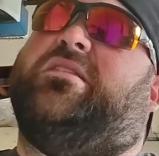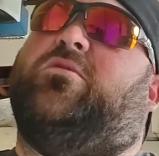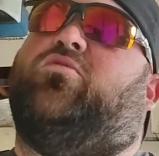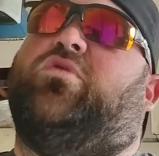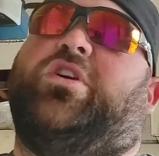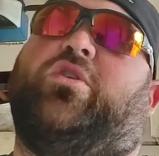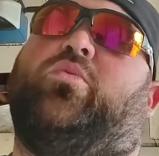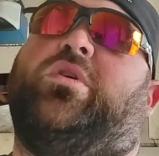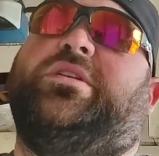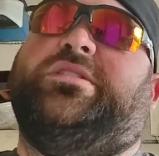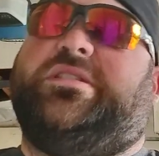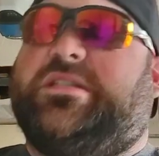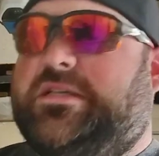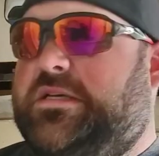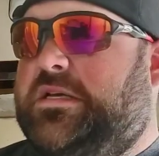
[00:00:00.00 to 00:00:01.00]
the rear
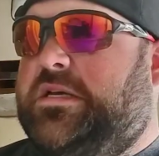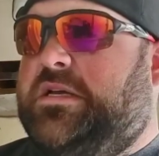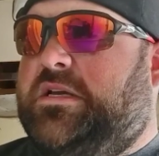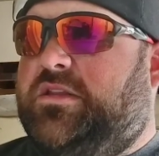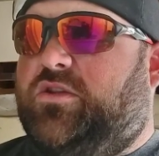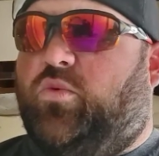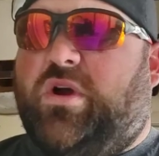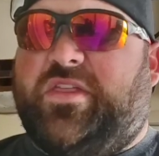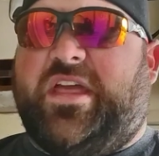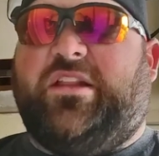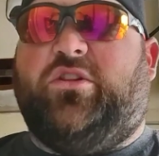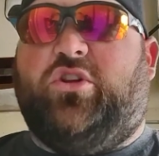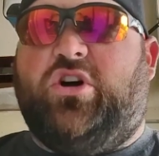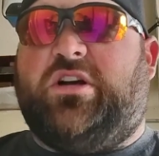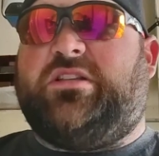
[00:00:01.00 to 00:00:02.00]
ones, the way they
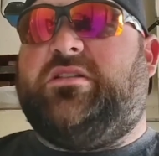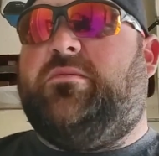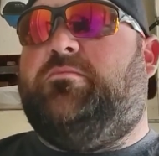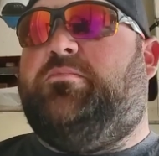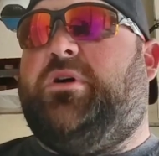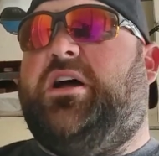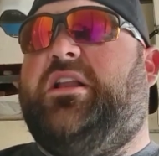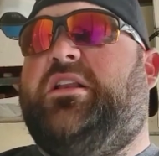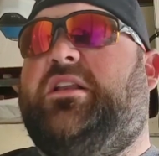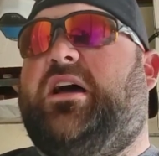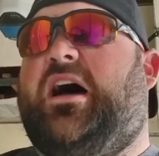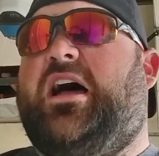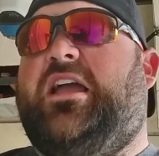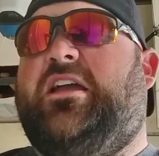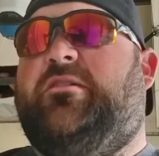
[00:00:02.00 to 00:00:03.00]
looked, but
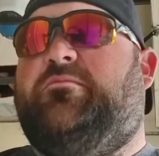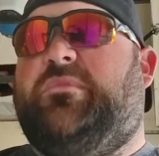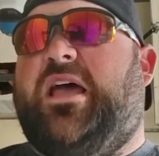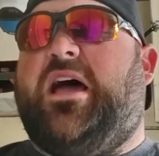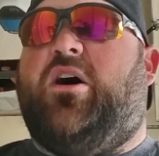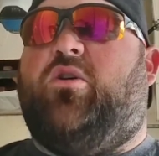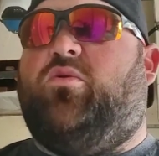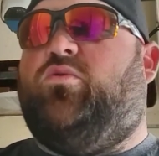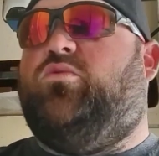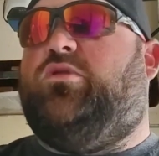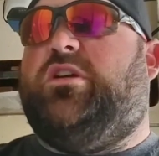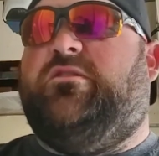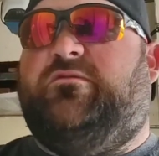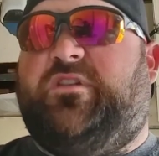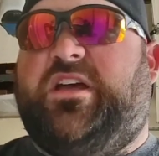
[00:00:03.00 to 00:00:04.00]
I am now
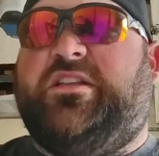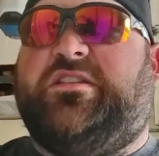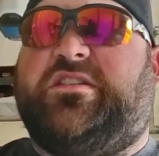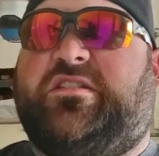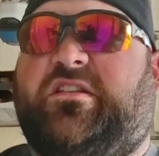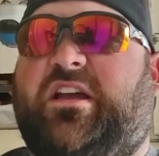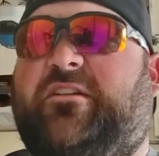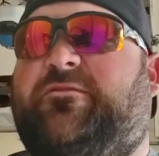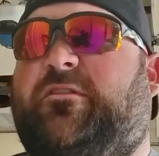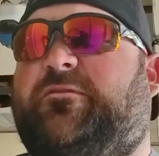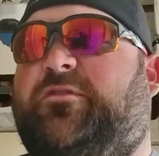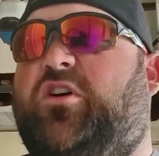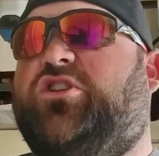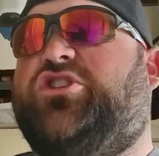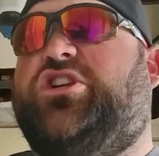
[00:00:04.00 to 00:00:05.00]
convinced, like, for
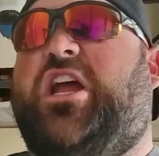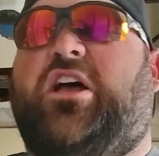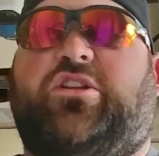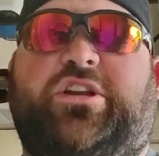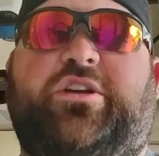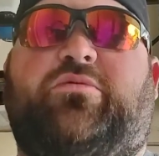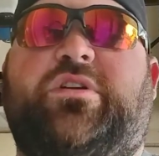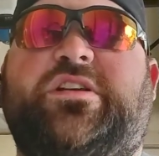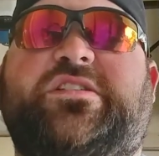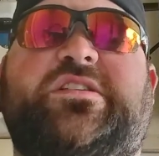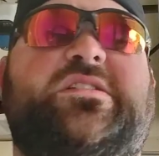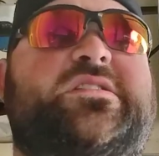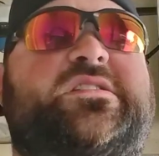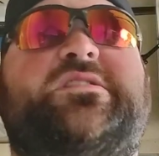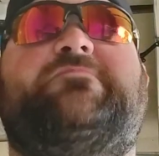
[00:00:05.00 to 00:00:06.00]
functionality
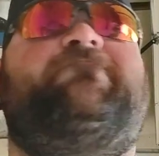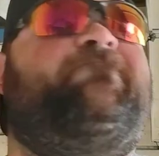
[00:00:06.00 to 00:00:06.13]
reasons,